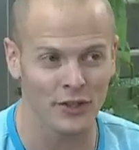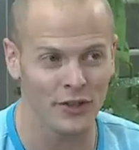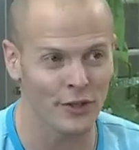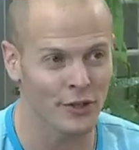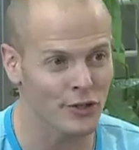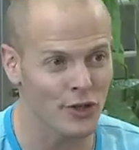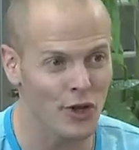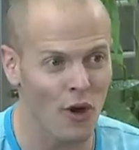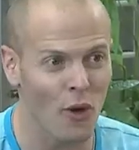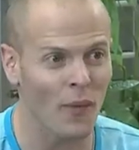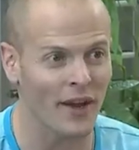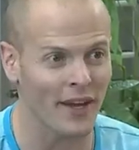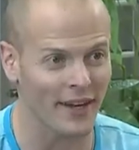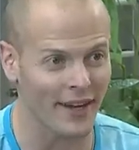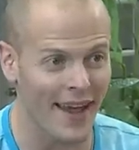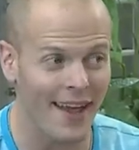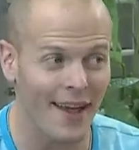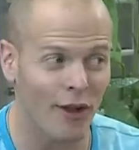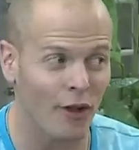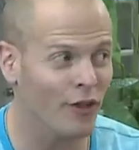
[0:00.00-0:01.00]
there's no way
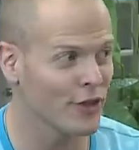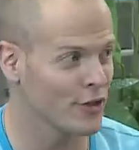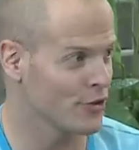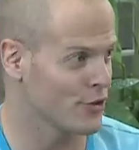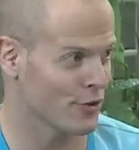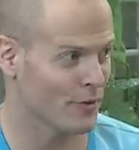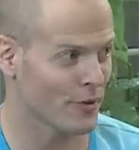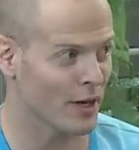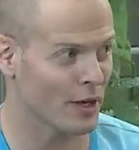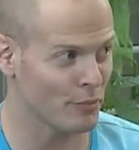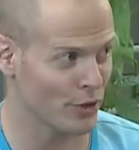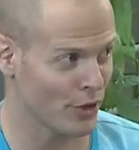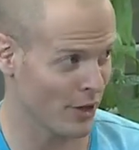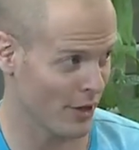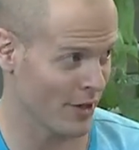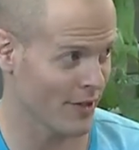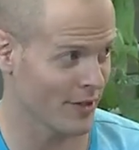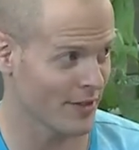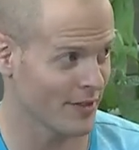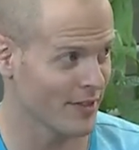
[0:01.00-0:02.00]
in hell that you should write a
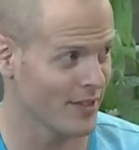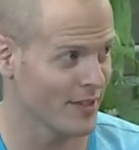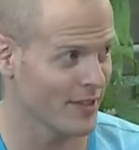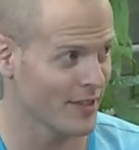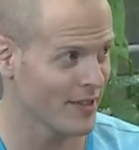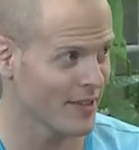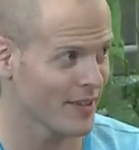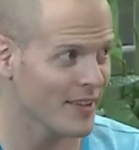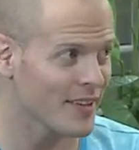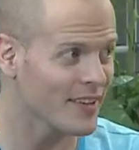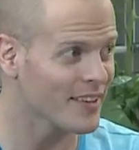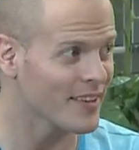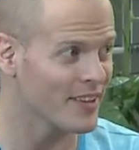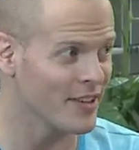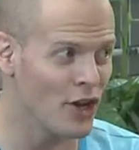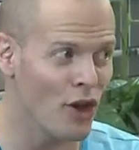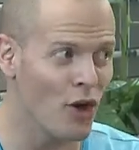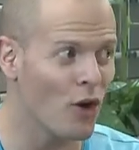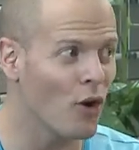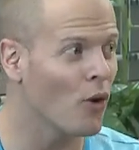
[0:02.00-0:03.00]
book.
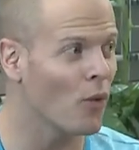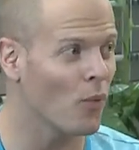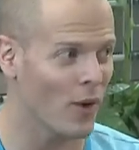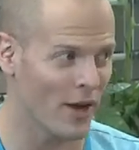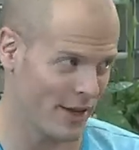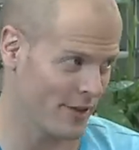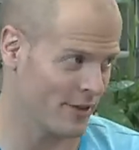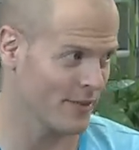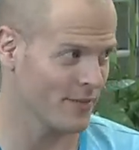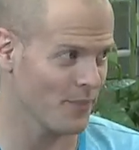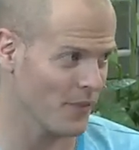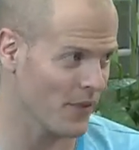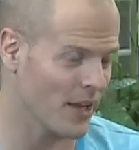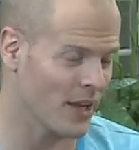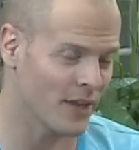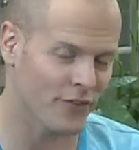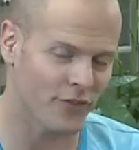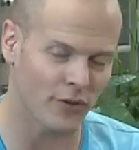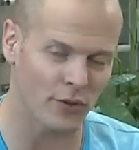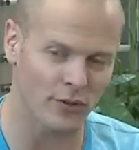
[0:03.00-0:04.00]
No way.
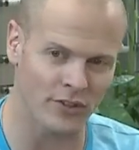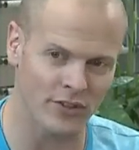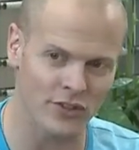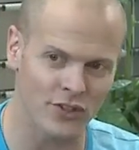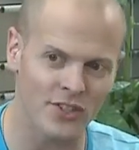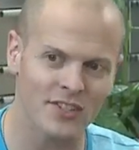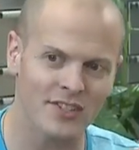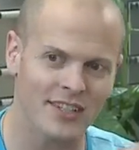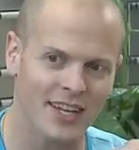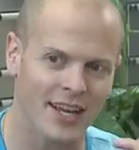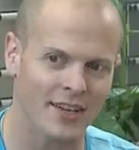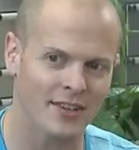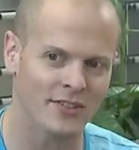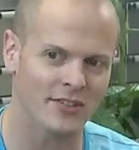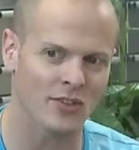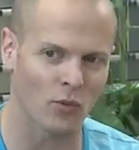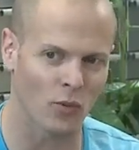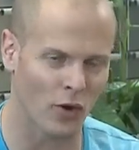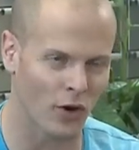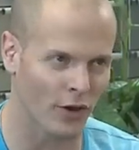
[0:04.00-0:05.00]
And so to just
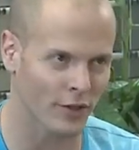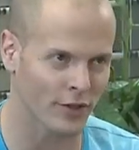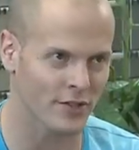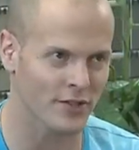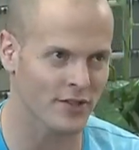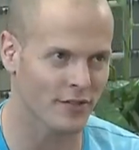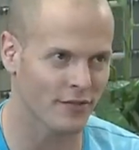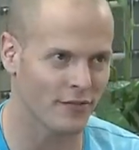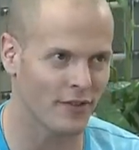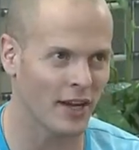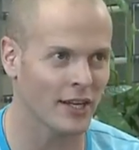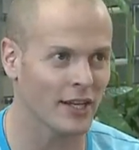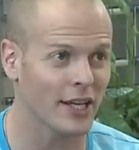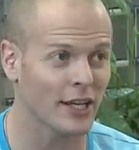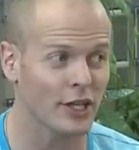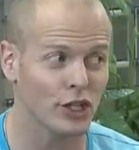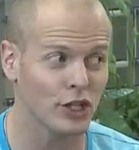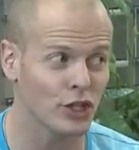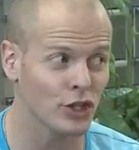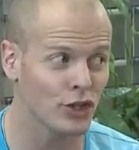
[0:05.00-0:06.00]
test the waters to find,
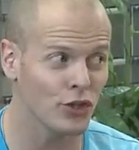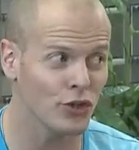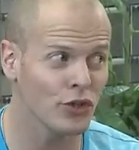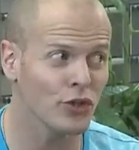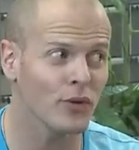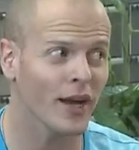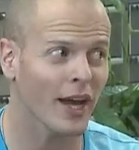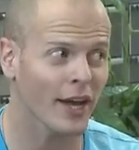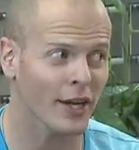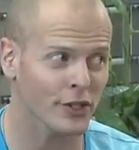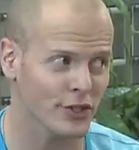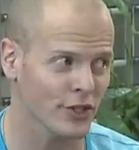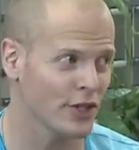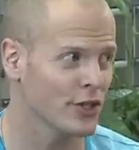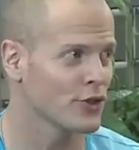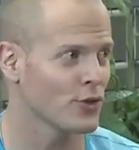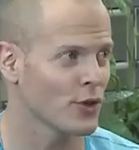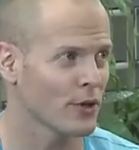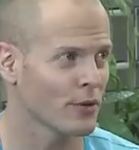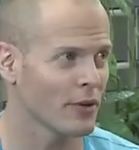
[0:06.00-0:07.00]
like, do you
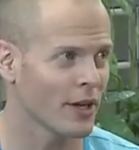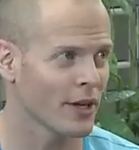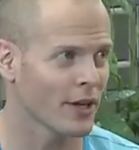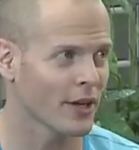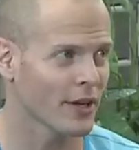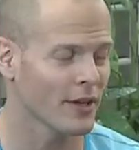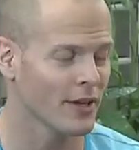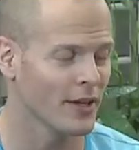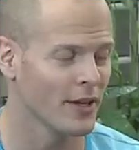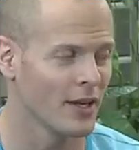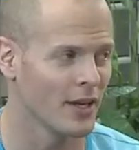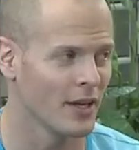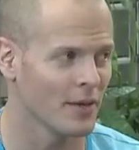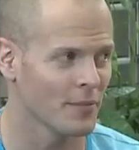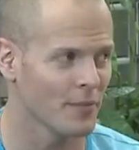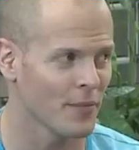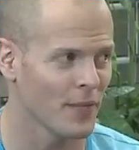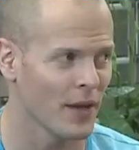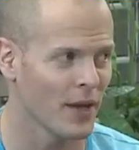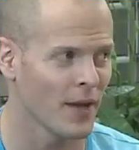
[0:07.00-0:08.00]
actually enjoy writing
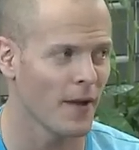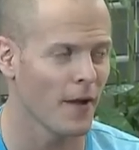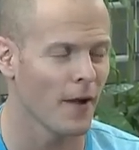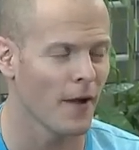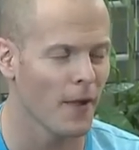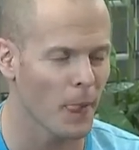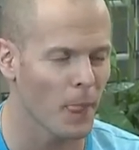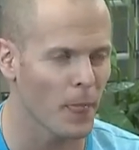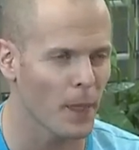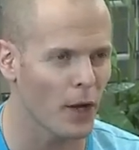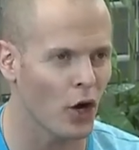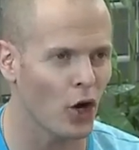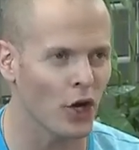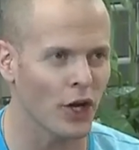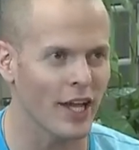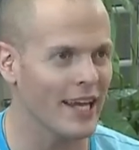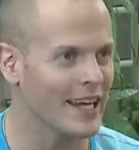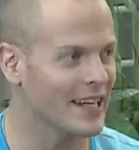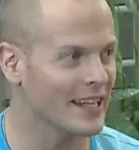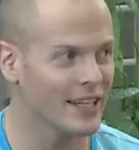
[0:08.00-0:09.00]

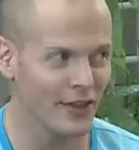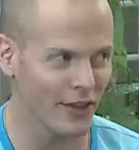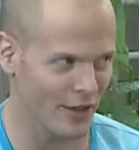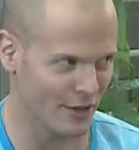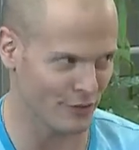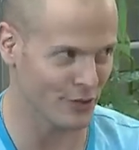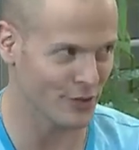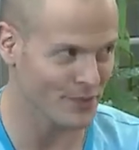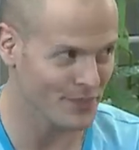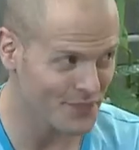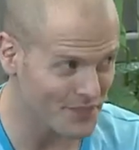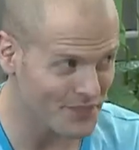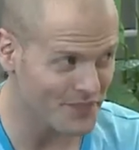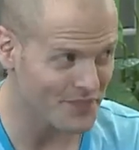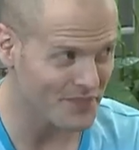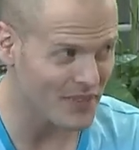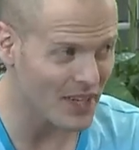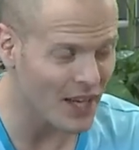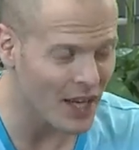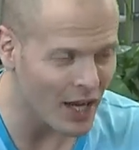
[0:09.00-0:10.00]
on any level?
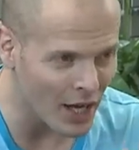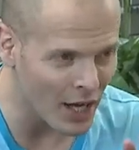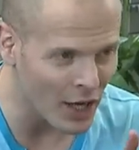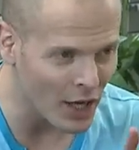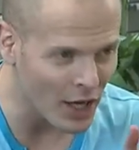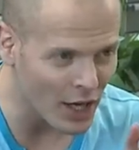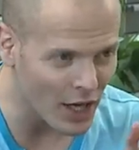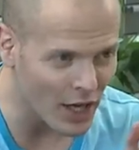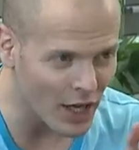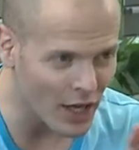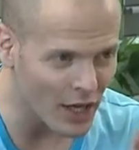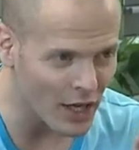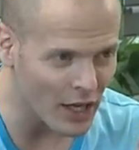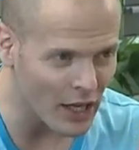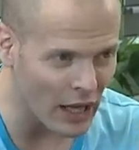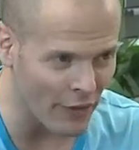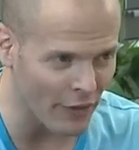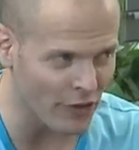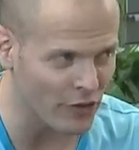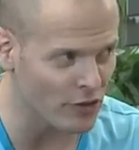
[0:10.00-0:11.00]
Uh,
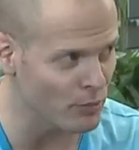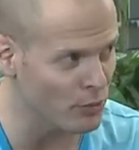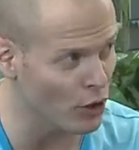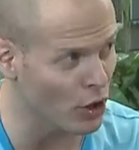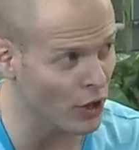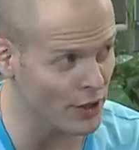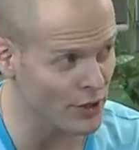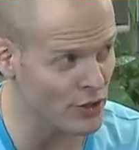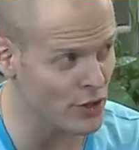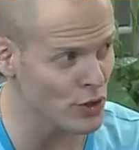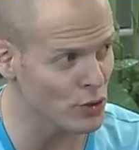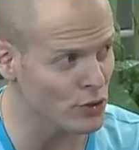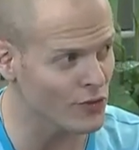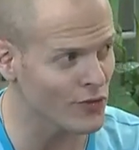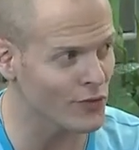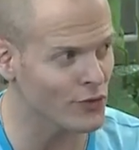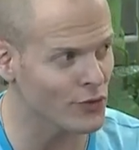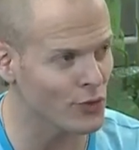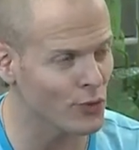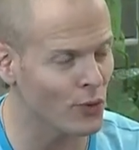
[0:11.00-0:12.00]
I think the blog is a
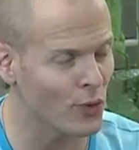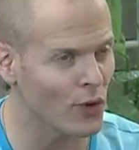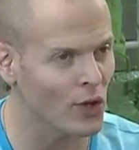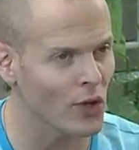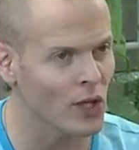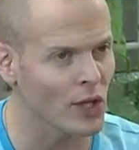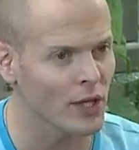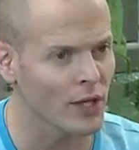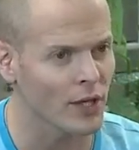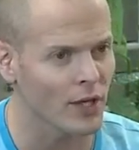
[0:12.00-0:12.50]
useful tool.